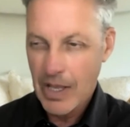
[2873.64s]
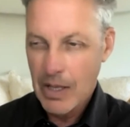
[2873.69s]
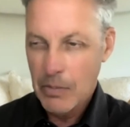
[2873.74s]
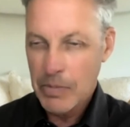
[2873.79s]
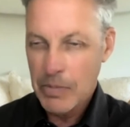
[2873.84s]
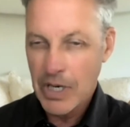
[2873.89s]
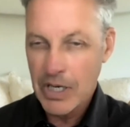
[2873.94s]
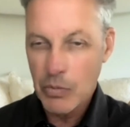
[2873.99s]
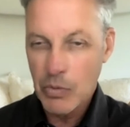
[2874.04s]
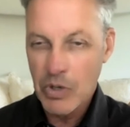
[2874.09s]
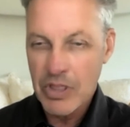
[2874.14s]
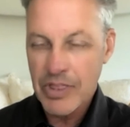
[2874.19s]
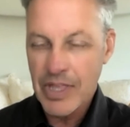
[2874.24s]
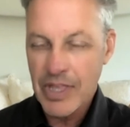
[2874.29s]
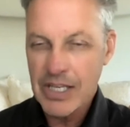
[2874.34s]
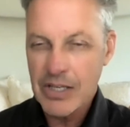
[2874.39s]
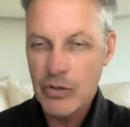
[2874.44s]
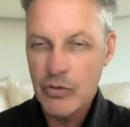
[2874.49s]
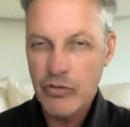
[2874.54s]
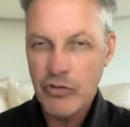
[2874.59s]
But anyway,
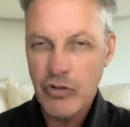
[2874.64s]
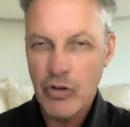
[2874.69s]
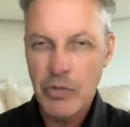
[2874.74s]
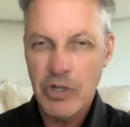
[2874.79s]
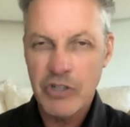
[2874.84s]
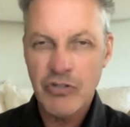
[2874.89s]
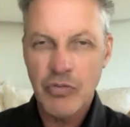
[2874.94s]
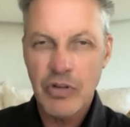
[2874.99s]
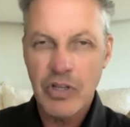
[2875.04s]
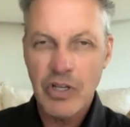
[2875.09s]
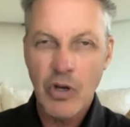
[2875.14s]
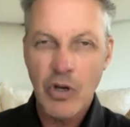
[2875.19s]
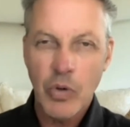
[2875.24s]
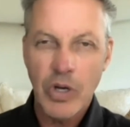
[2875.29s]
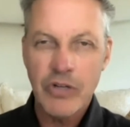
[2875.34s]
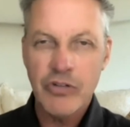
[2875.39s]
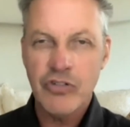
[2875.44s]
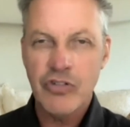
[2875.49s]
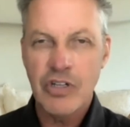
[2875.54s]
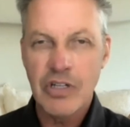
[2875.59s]
thank you so much for the
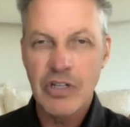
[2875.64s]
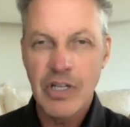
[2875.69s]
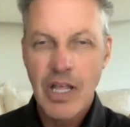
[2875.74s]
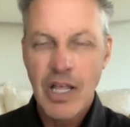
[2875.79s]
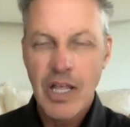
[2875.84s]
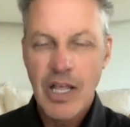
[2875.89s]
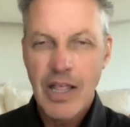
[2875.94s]
question.